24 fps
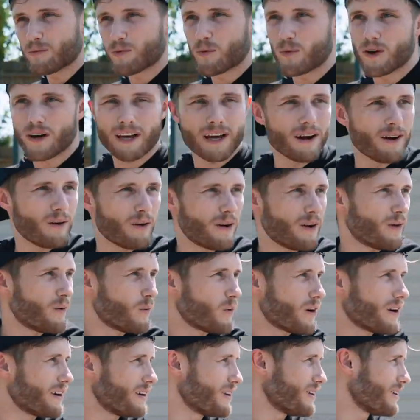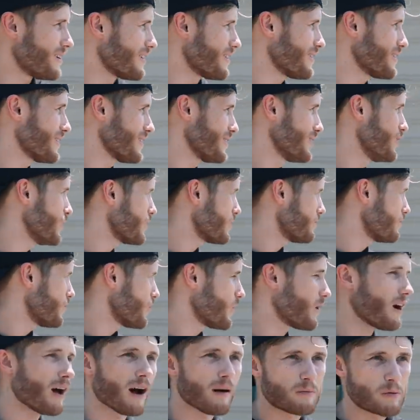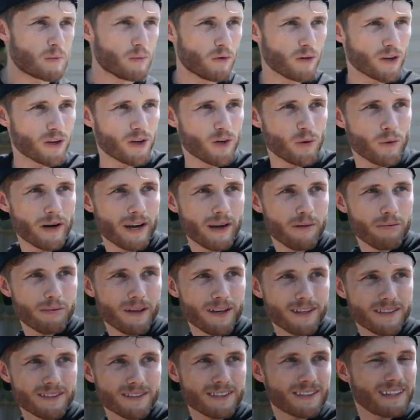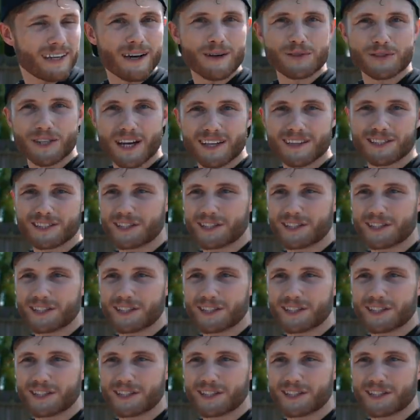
up the workout. We're here looking for an optimal Q&A place outside the